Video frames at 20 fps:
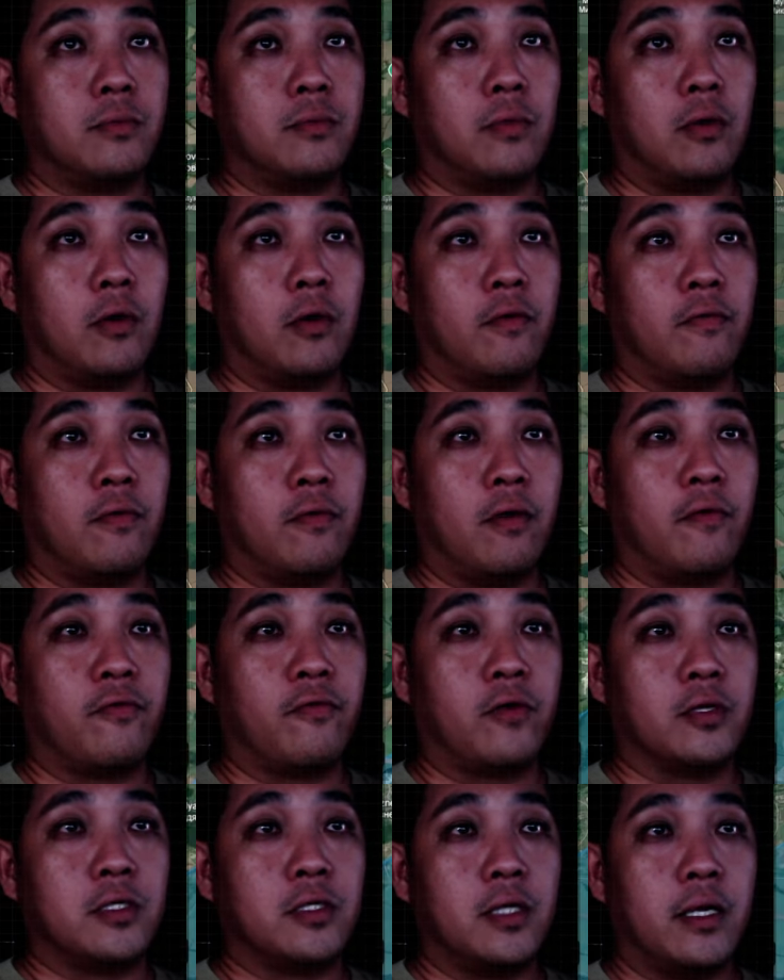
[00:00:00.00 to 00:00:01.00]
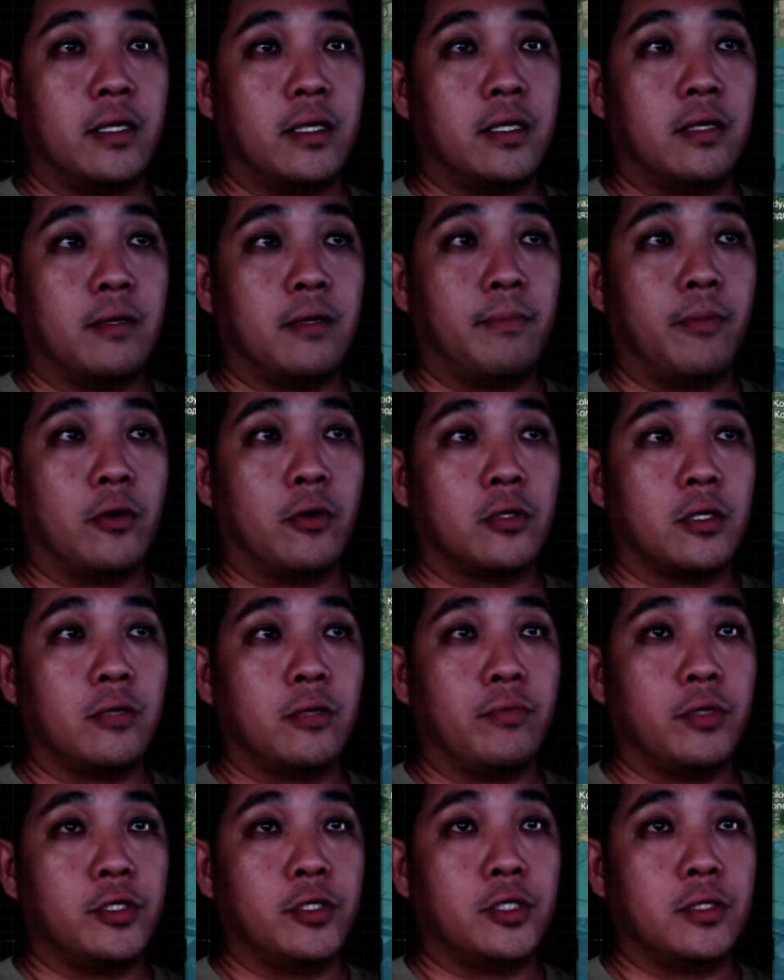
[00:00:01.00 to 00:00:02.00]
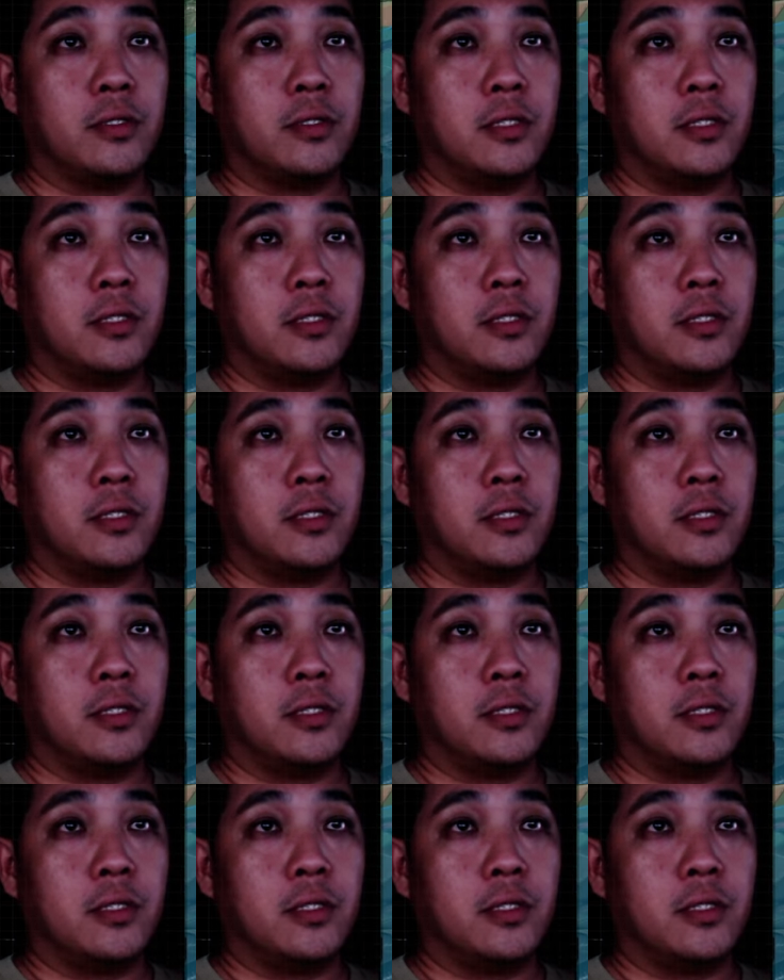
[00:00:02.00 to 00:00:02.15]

of course at the border region.